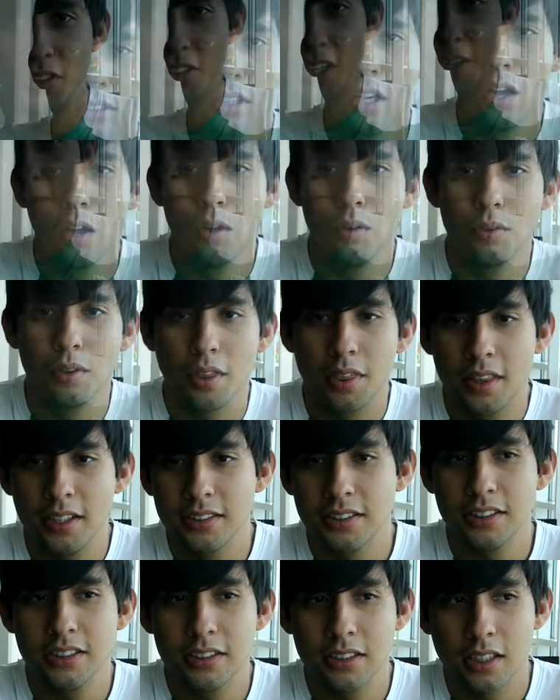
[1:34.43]
So
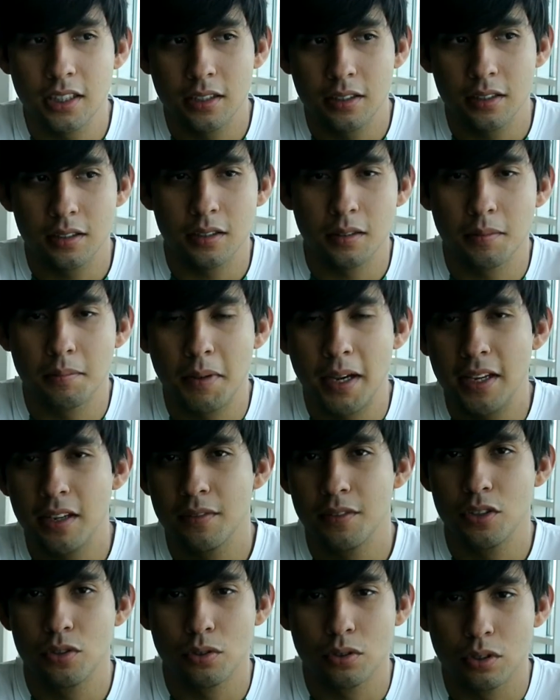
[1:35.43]
this season, my
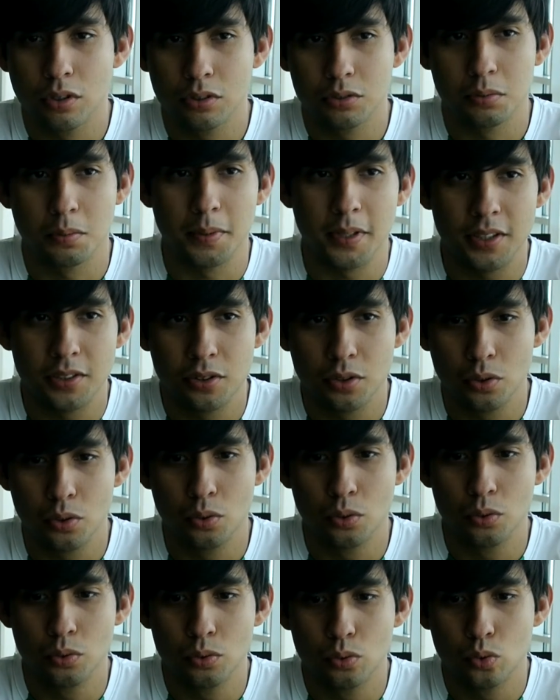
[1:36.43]
individual goals will be
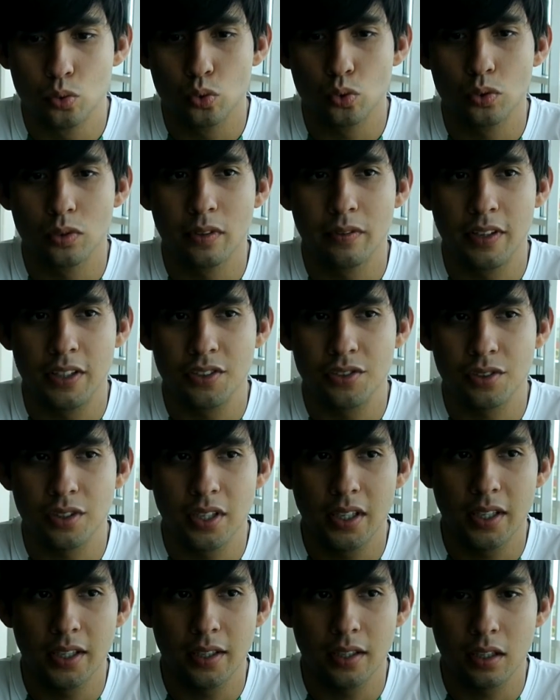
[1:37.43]
to
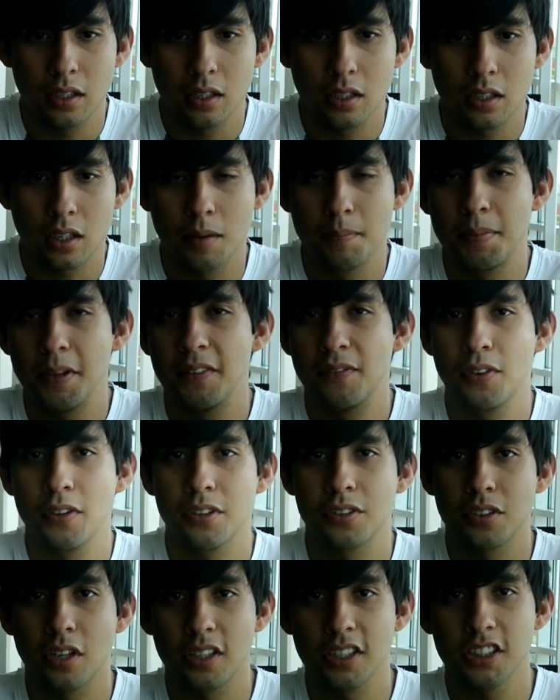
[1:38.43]
eventually compete for
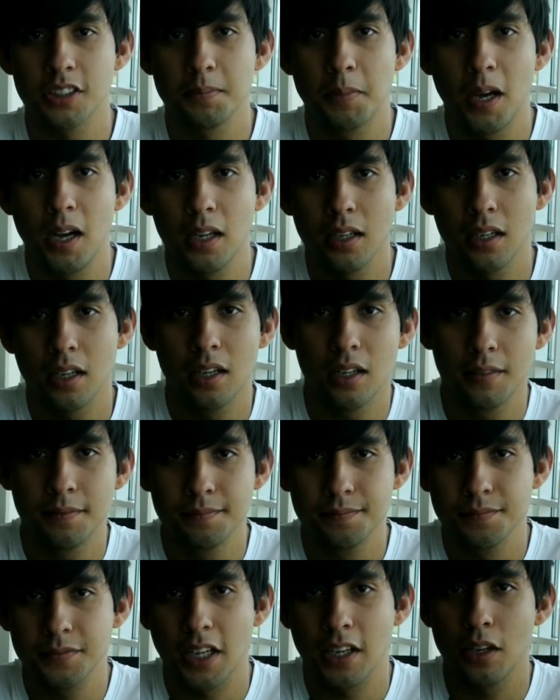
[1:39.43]
the starting spot.
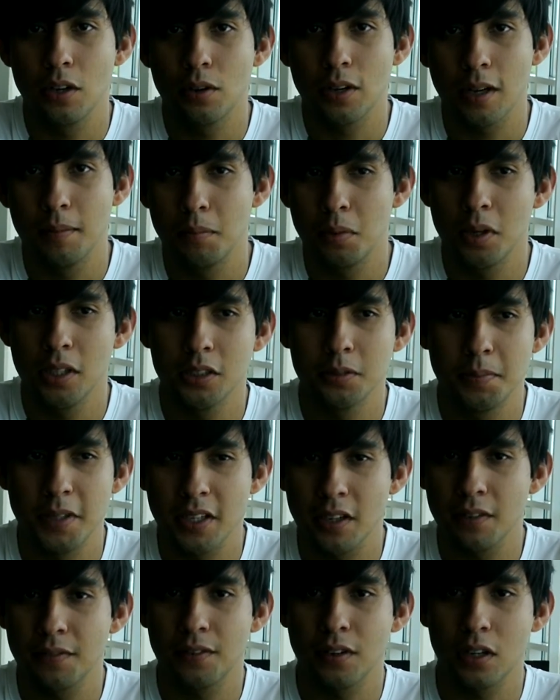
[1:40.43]
I know Gamboa has
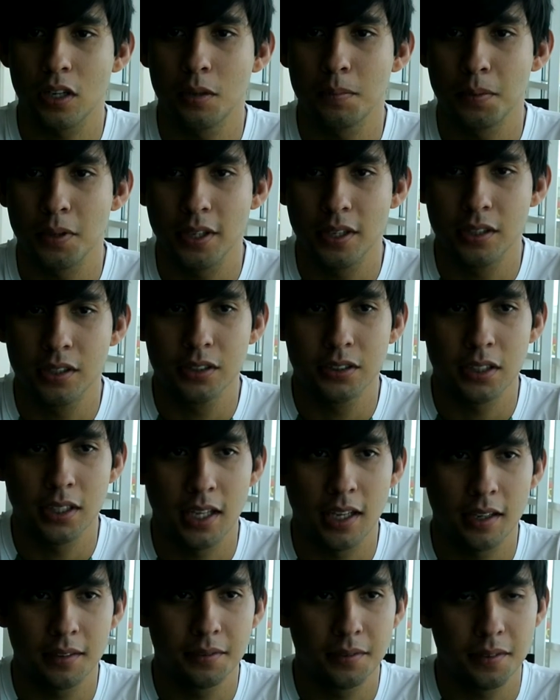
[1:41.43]
been here for a couple years,
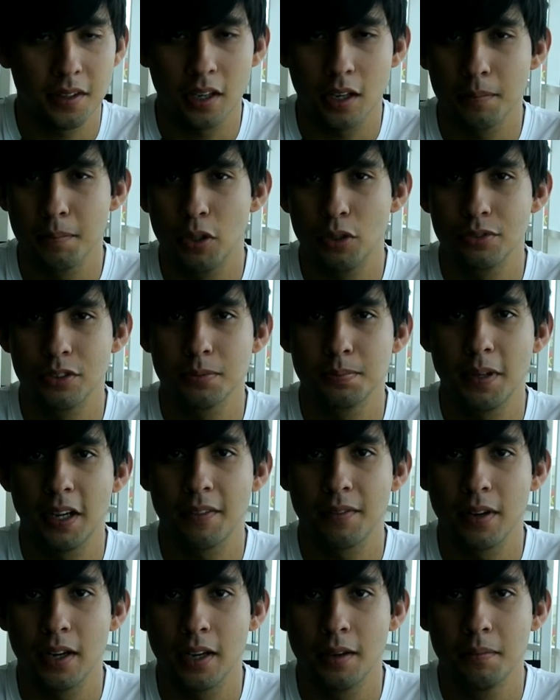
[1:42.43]
and I have the utmost
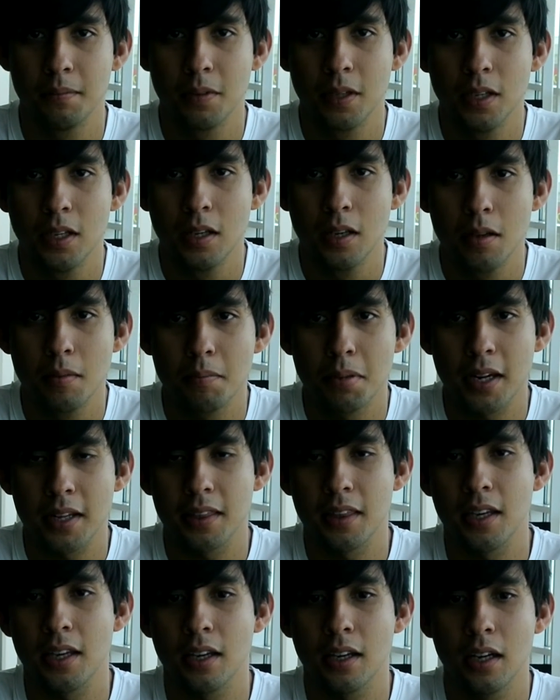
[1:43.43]
respect for him. But I
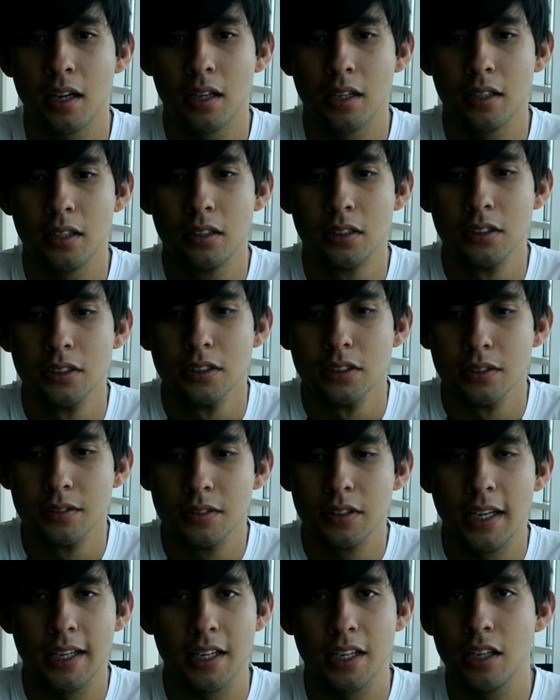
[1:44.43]
think,
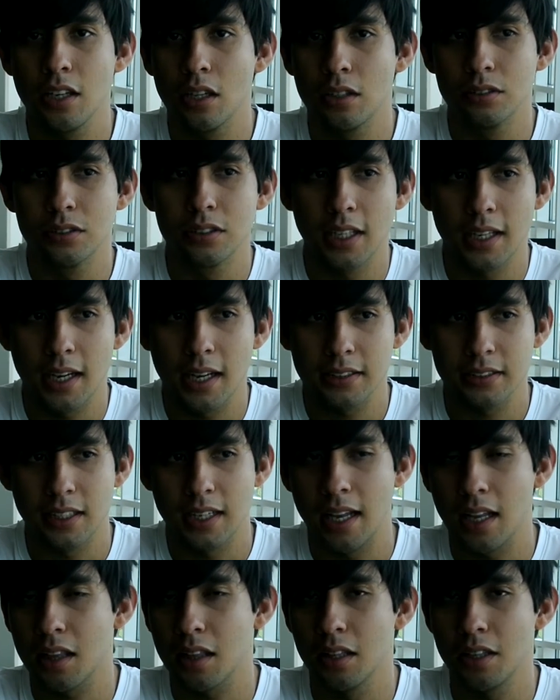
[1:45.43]
and he knows that as an
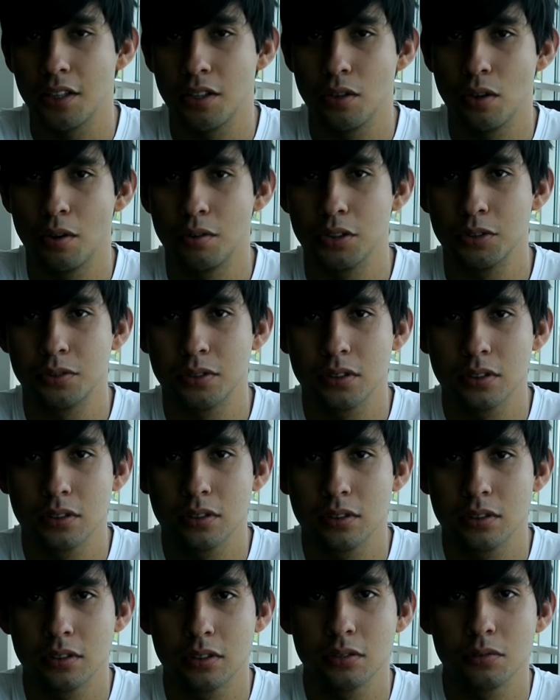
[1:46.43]
athlete, you always
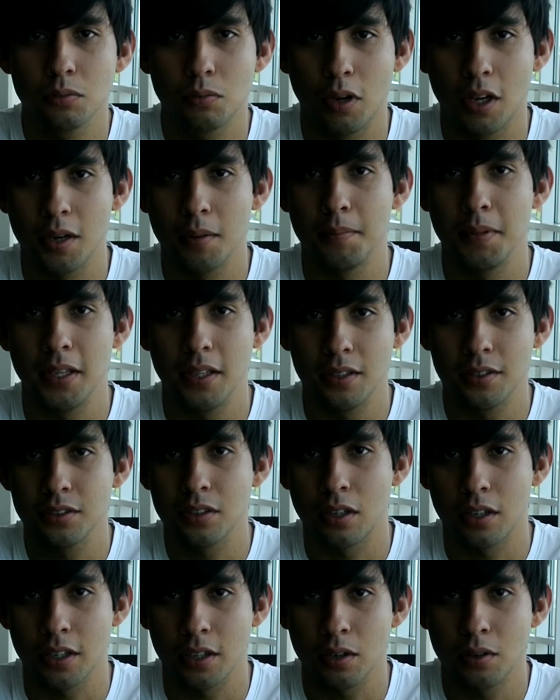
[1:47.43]
want to be the
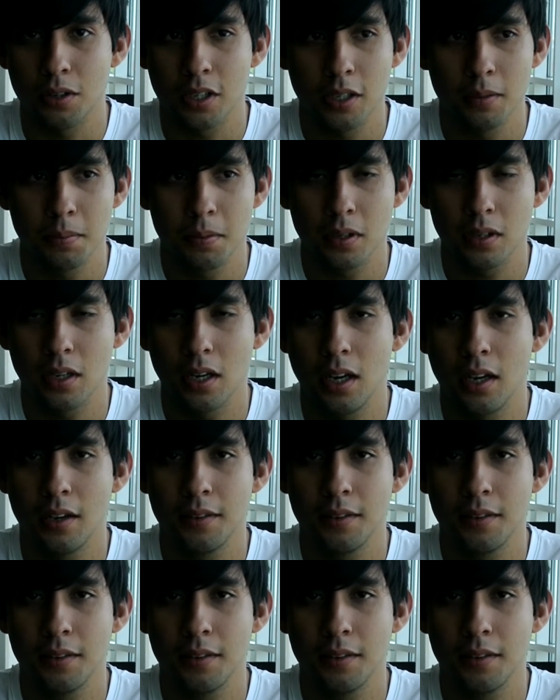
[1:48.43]
starting goalkeeper.